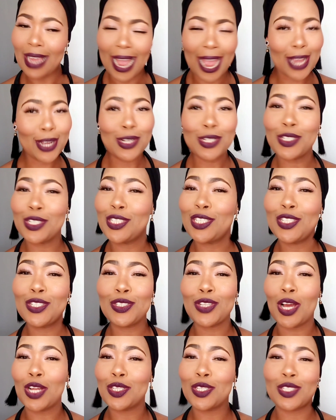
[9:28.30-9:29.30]
I
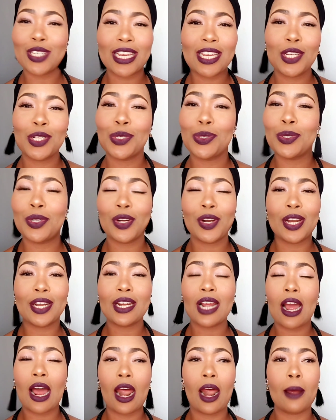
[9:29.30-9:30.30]
continued not to take sugar
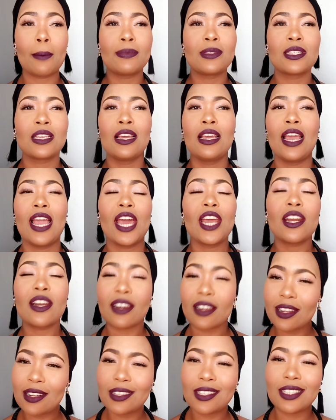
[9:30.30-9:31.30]
and carbs and
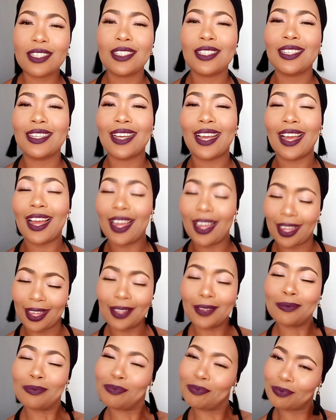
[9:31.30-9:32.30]
reading uh,
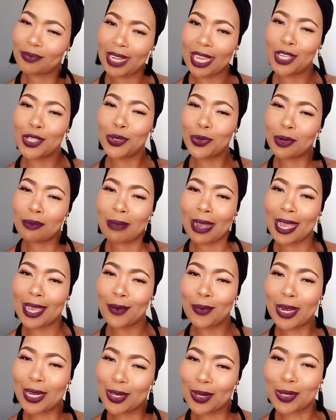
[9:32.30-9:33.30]
and doing my
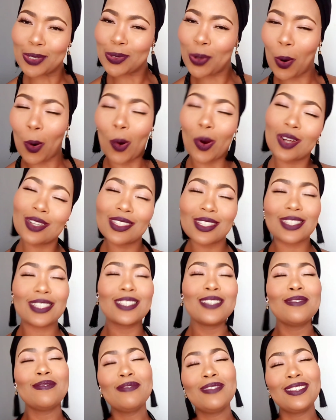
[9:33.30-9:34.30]
weight loss
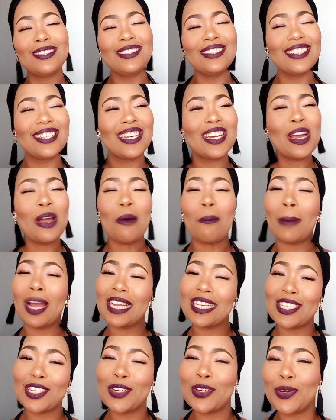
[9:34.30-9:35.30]
course,
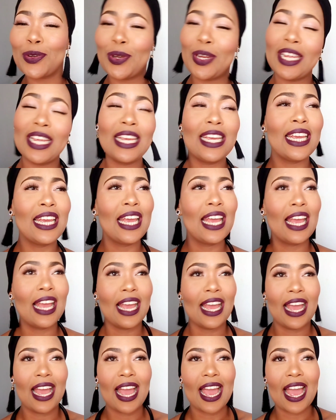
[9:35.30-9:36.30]
my degree.
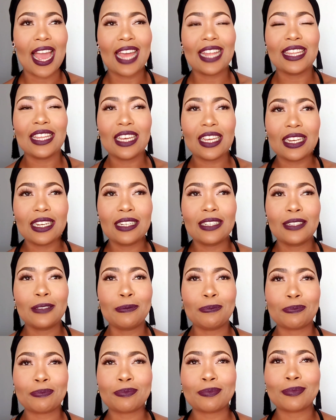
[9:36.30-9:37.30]
And then
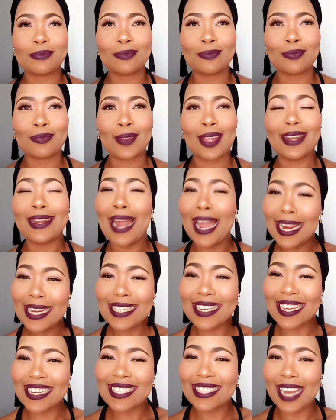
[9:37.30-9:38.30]
nine
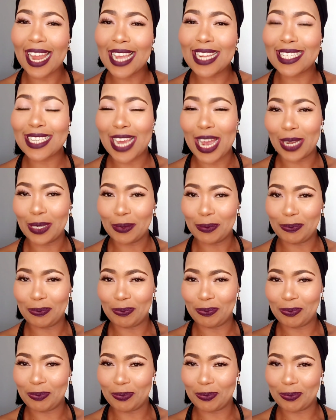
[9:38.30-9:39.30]
days later,
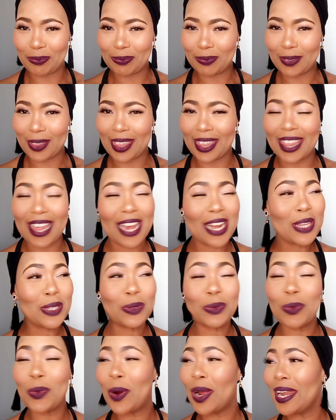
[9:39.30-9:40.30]
that
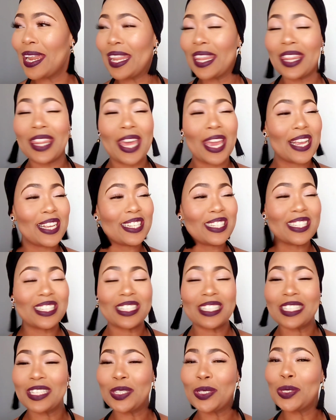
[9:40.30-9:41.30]
is when
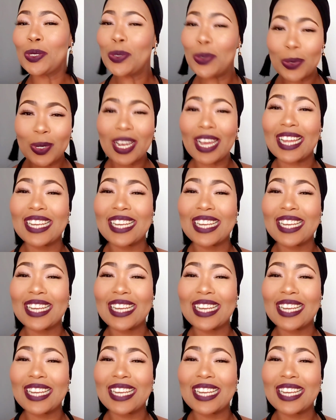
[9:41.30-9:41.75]
things took